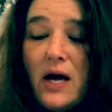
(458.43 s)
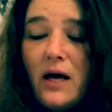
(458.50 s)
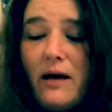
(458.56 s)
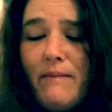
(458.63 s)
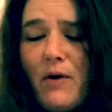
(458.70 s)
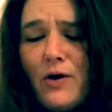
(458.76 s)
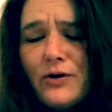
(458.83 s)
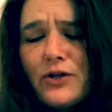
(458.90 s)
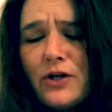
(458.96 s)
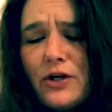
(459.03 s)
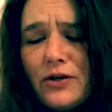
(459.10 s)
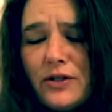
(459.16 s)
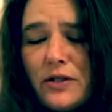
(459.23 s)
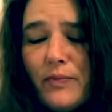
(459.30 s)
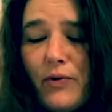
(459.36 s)

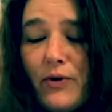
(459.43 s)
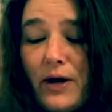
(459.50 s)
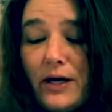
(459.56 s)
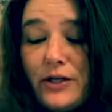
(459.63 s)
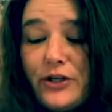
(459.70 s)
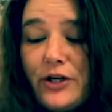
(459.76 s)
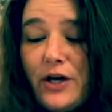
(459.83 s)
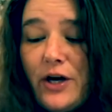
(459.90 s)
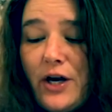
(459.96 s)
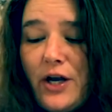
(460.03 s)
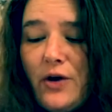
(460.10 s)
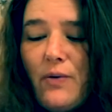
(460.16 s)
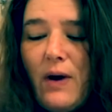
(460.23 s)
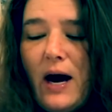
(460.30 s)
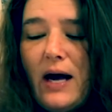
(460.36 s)
emotional support, cheering
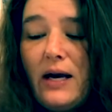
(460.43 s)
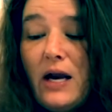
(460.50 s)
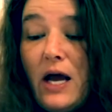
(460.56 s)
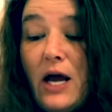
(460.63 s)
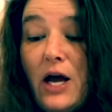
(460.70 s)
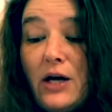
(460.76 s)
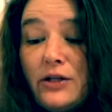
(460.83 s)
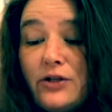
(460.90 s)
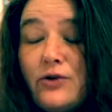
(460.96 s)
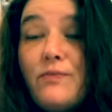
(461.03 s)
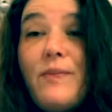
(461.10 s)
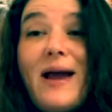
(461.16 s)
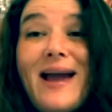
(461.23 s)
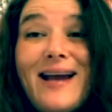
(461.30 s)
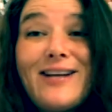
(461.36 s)
you on to
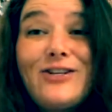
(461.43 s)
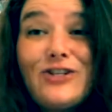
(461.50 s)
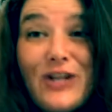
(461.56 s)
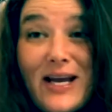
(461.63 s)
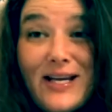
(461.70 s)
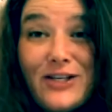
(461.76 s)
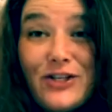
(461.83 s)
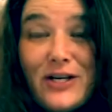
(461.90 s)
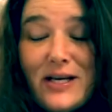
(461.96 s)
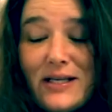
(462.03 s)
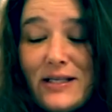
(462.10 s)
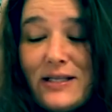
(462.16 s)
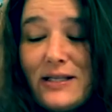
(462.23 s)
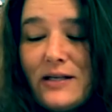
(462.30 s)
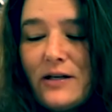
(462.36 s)
make
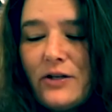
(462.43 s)
changes,